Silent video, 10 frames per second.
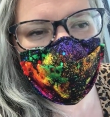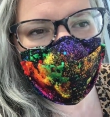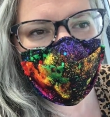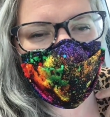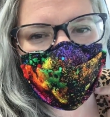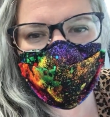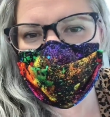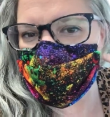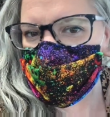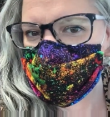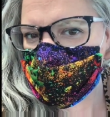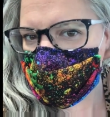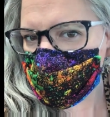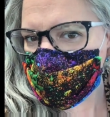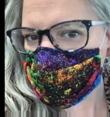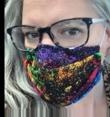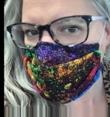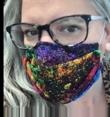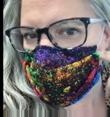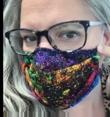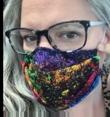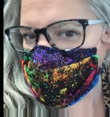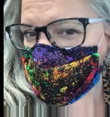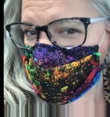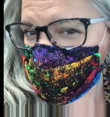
One of them is that I know it doesn't look